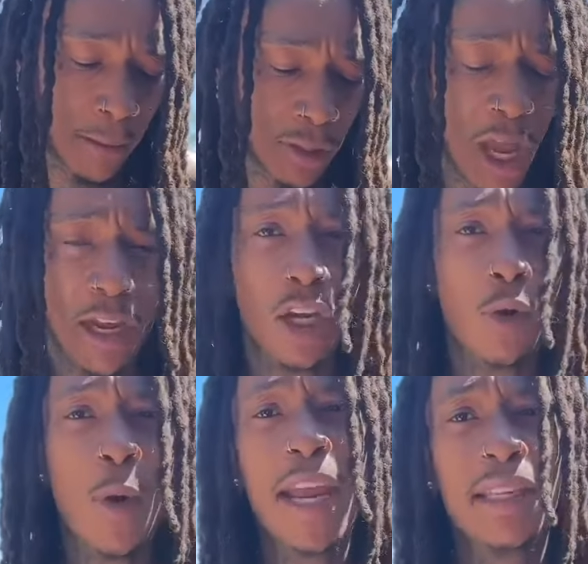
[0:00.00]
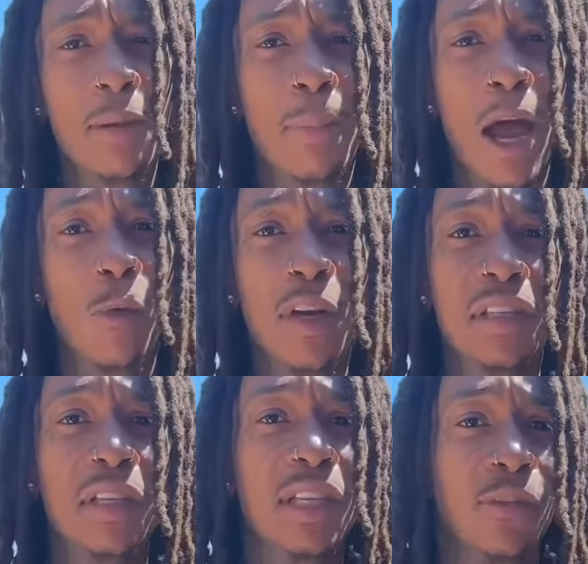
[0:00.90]
Talking crazy about Wiz
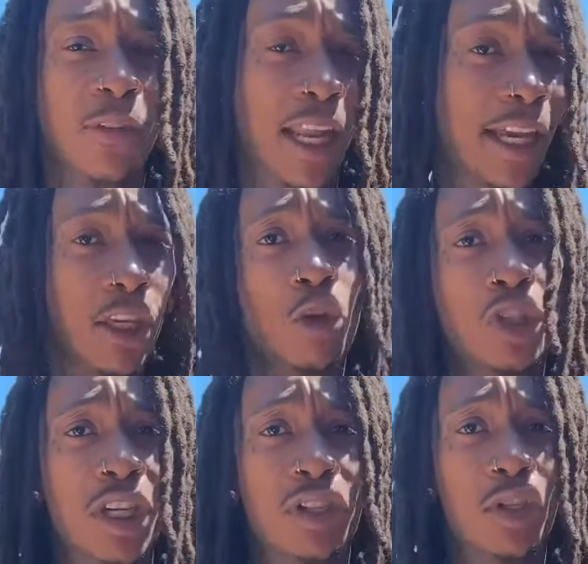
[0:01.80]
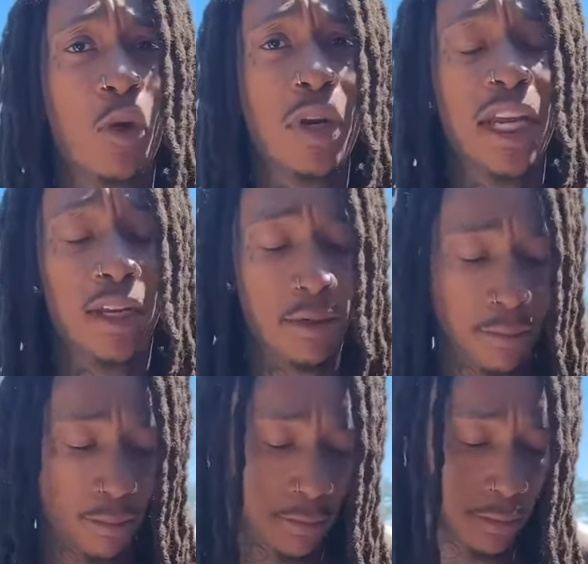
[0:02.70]
Khalifa, like your shit's so neat.
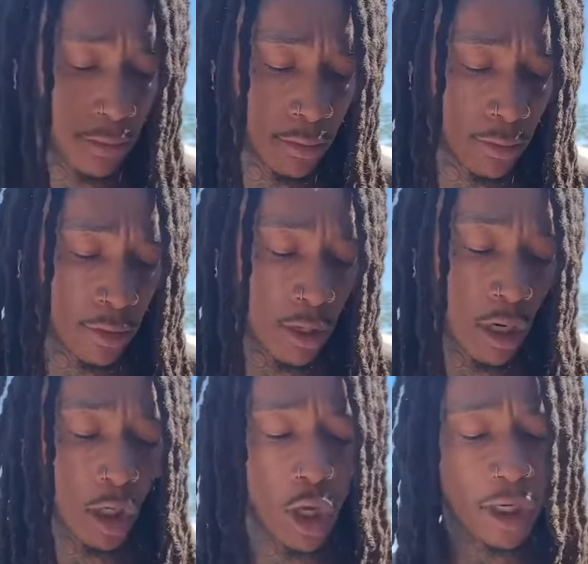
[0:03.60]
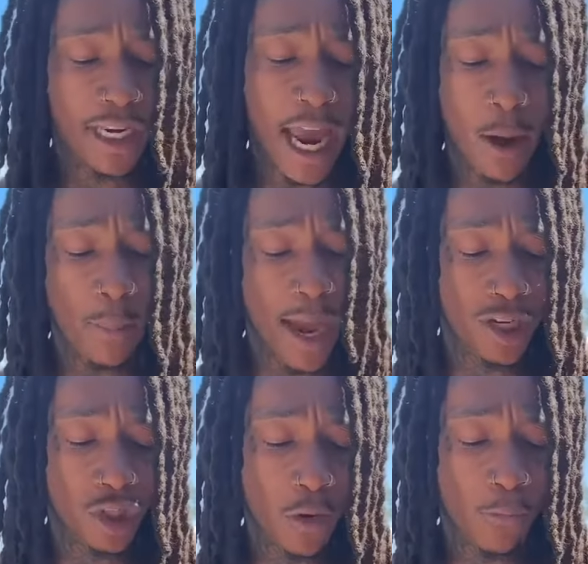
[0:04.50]
Look down
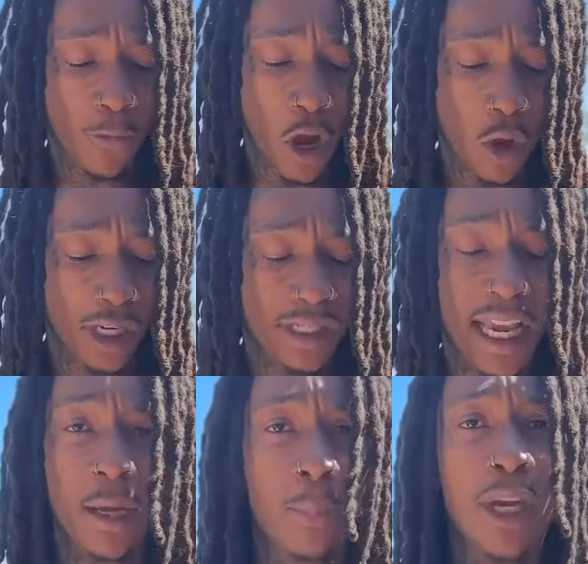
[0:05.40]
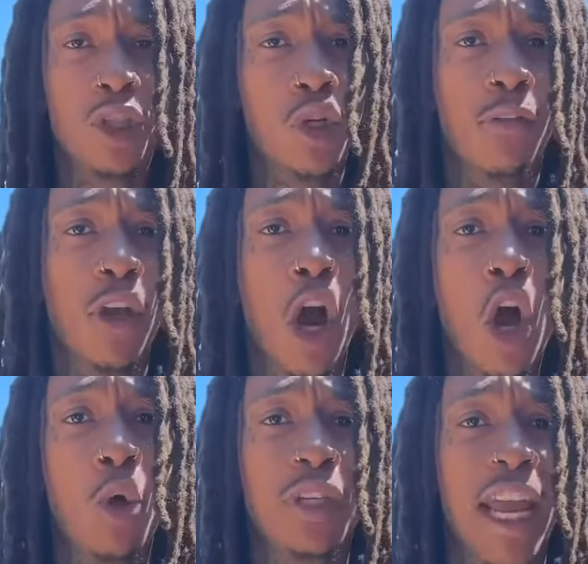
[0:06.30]
past your phone and take a picture of your
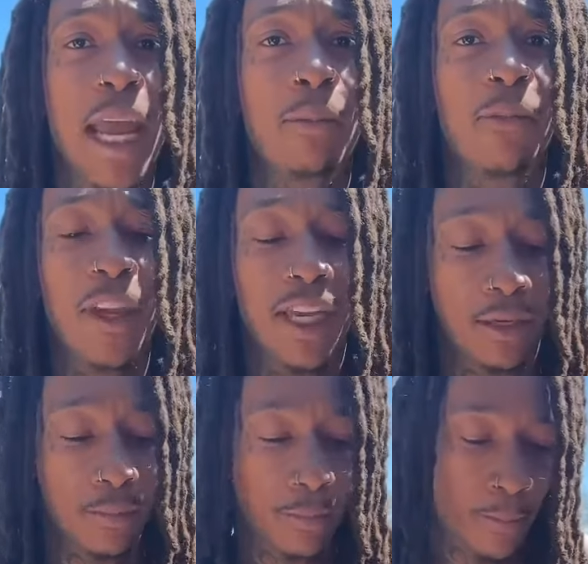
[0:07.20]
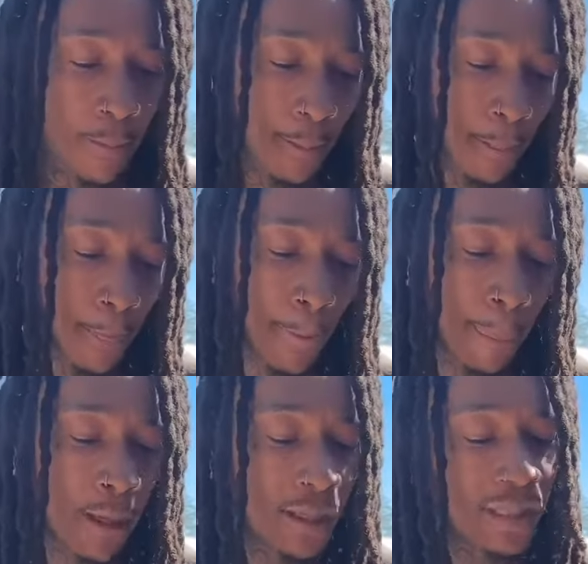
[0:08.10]
own damn feet.
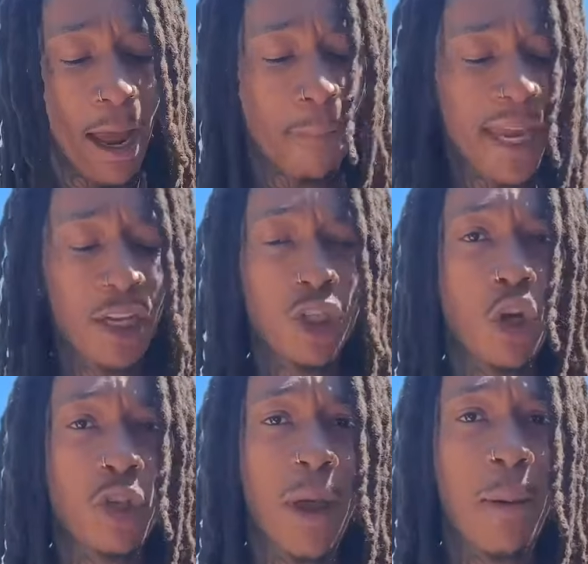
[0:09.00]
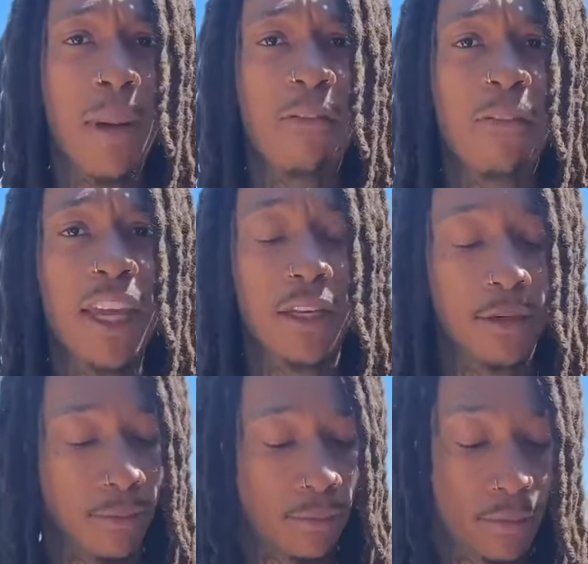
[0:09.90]
Stop making jokes about my feet,
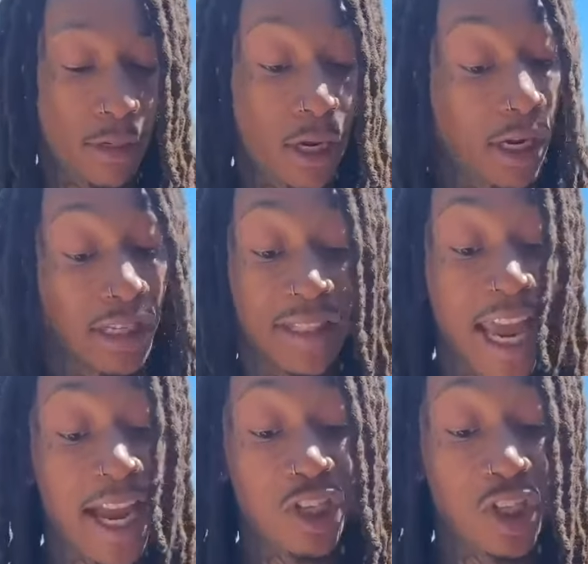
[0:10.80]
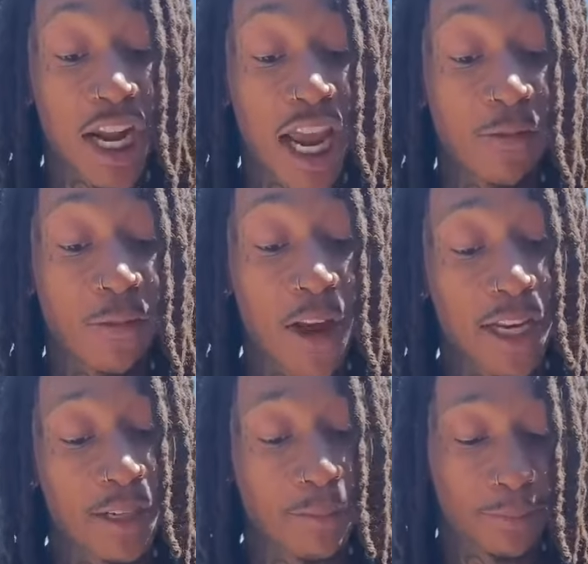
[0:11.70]
cause that shit ain't funny.